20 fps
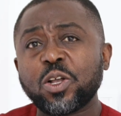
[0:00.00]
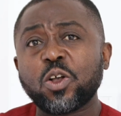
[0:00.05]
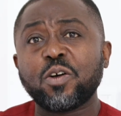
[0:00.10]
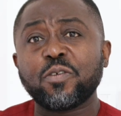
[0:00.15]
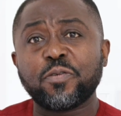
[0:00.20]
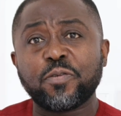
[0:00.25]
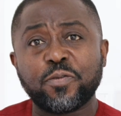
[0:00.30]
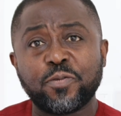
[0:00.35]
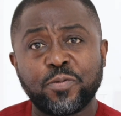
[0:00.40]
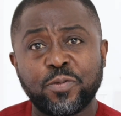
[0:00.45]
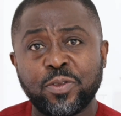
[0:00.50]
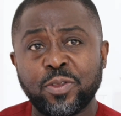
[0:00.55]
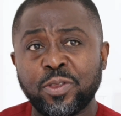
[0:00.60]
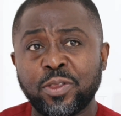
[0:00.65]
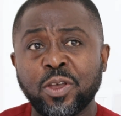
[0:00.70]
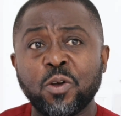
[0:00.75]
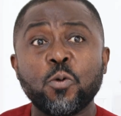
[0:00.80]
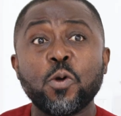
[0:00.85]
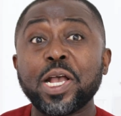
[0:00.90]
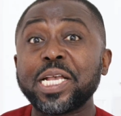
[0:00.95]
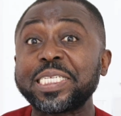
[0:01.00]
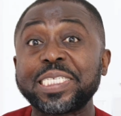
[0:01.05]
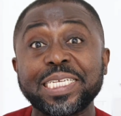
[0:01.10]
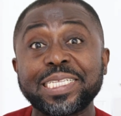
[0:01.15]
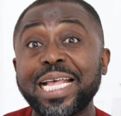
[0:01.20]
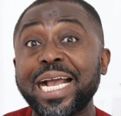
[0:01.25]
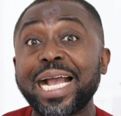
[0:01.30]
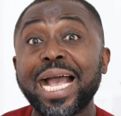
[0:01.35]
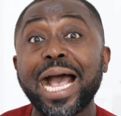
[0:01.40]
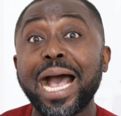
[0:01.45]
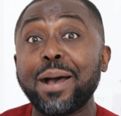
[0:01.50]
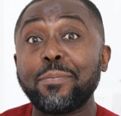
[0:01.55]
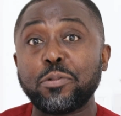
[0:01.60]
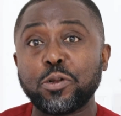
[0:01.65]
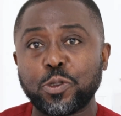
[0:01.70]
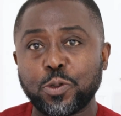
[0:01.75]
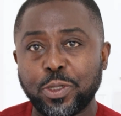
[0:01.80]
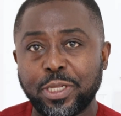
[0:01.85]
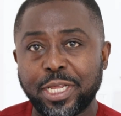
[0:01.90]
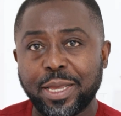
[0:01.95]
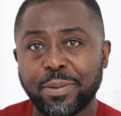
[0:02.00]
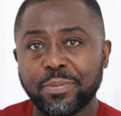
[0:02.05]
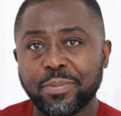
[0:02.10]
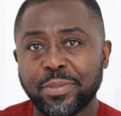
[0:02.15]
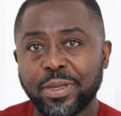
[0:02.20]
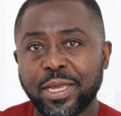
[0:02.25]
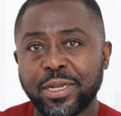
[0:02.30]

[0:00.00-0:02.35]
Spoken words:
think of the worst thing that can happen to them,